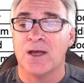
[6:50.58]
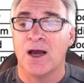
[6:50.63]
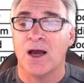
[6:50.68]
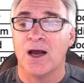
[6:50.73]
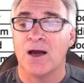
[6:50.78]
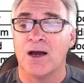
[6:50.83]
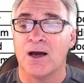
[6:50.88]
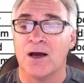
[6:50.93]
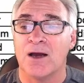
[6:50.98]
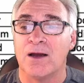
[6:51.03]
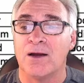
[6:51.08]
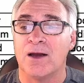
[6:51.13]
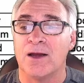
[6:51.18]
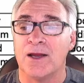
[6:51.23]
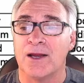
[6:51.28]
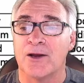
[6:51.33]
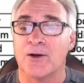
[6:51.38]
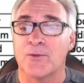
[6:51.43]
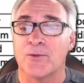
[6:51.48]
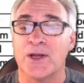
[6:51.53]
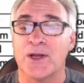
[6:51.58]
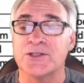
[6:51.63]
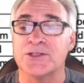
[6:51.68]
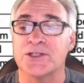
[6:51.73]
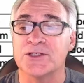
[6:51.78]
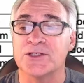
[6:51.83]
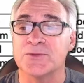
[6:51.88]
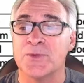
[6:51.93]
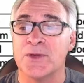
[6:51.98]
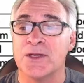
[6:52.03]
uh, uh
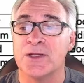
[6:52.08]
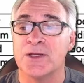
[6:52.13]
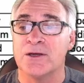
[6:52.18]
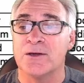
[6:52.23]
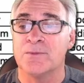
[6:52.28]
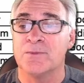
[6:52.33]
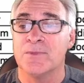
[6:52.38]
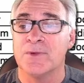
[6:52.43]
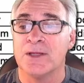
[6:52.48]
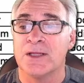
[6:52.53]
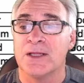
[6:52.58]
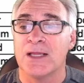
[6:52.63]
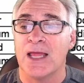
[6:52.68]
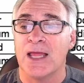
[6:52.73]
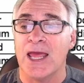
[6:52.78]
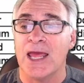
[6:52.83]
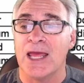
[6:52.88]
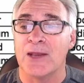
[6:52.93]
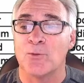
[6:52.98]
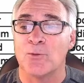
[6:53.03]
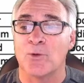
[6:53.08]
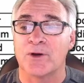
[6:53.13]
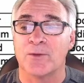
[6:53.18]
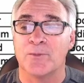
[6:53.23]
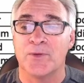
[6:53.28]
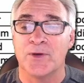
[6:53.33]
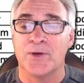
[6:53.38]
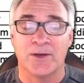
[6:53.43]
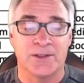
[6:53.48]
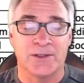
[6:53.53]
aerations medium, and
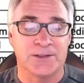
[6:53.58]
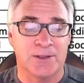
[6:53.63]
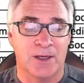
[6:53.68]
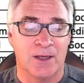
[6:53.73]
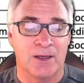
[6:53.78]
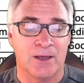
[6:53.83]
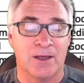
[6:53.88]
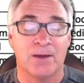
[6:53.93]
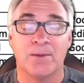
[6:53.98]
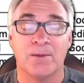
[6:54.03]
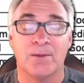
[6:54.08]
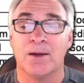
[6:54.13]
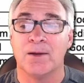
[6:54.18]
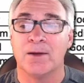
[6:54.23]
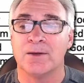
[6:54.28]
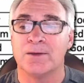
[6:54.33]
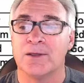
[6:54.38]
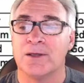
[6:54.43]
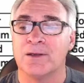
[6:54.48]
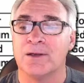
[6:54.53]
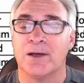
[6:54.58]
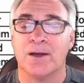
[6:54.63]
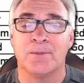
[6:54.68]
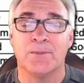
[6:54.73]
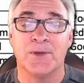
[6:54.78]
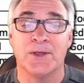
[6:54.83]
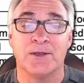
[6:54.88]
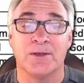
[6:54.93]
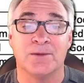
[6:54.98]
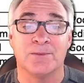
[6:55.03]
workability's uh, uh, uh, a
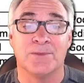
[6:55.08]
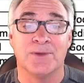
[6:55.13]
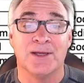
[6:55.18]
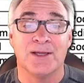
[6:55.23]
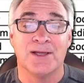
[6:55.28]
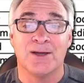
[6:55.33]
medium.